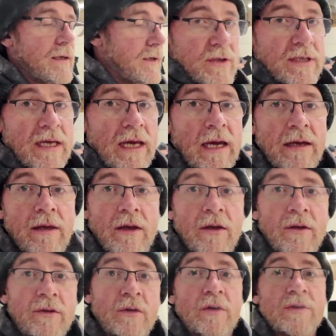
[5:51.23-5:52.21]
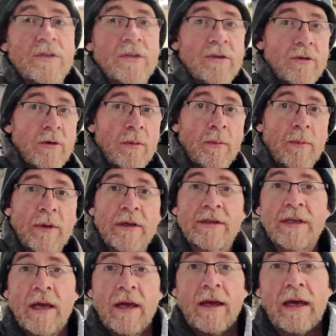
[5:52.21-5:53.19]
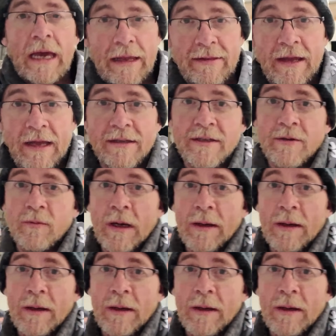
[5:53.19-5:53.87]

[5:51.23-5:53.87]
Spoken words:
So yeah, those are the numbers, and that's the